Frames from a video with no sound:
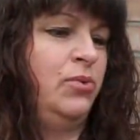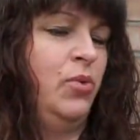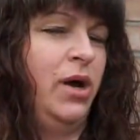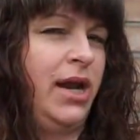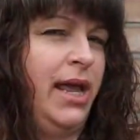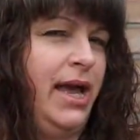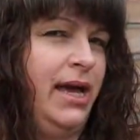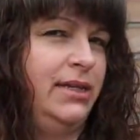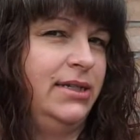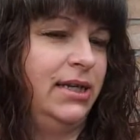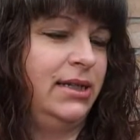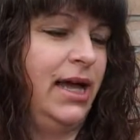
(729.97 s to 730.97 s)
one I had
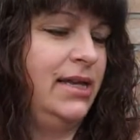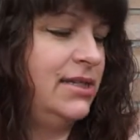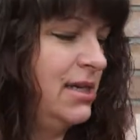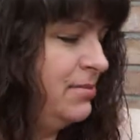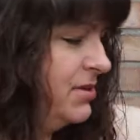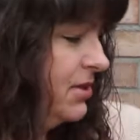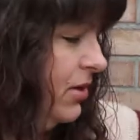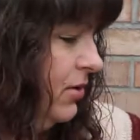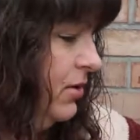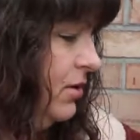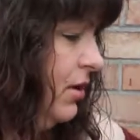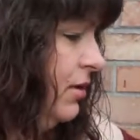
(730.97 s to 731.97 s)
done last
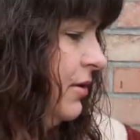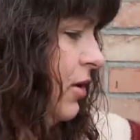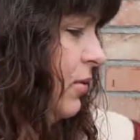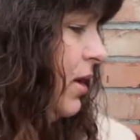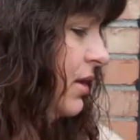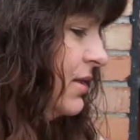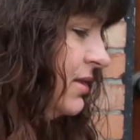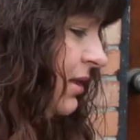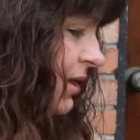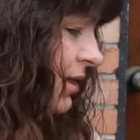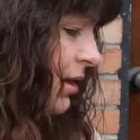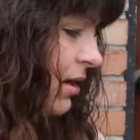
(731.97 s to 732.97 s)
episode, although honestly,